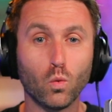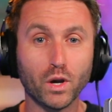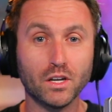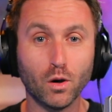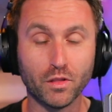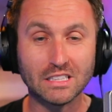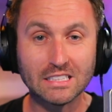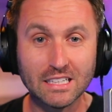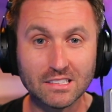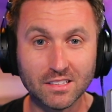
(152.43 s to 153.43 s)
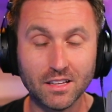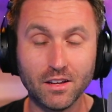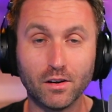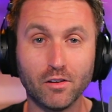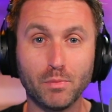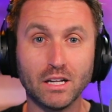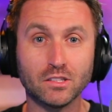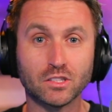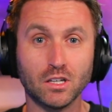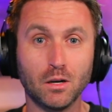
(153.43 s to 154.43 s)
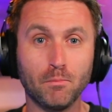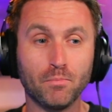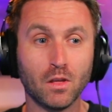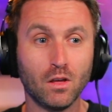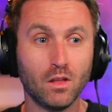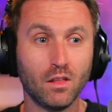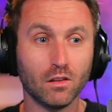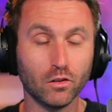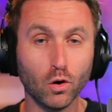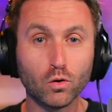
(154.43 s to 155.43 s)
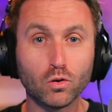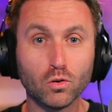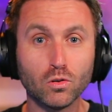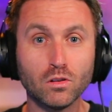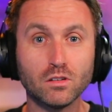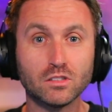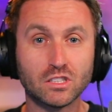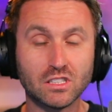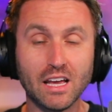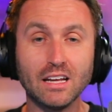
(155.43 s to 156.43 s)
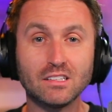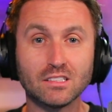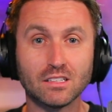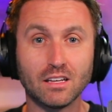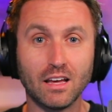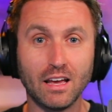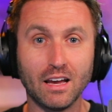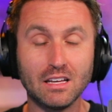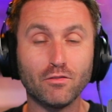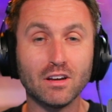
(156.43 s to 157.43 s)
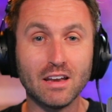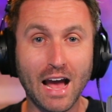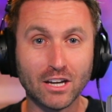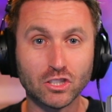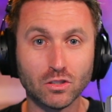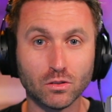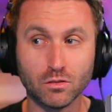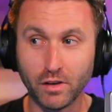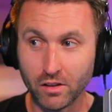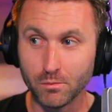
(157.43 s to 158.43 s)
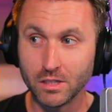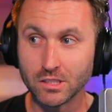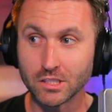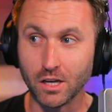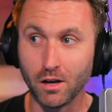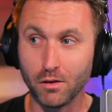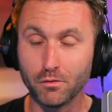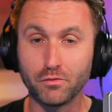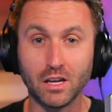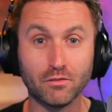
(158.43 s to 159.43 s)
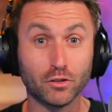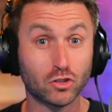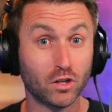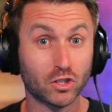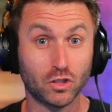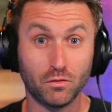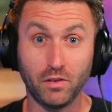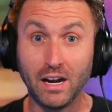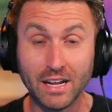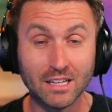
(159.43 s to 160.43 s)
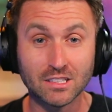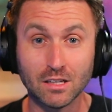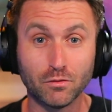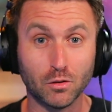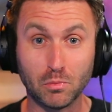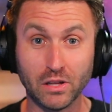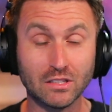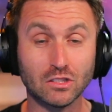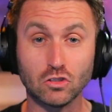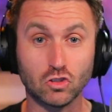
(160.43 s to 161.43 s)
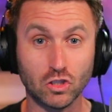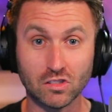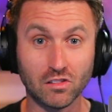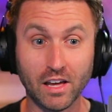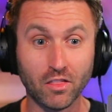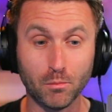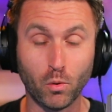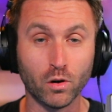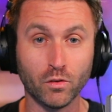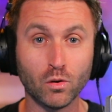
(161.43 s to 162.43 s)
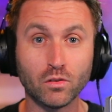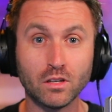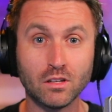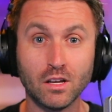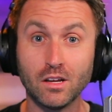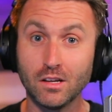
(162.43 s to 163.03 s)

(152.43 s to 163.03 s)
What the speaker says: we know that since then there have been some local, state, and even national developments of infrastructure financing for places just like the Port of Oakland,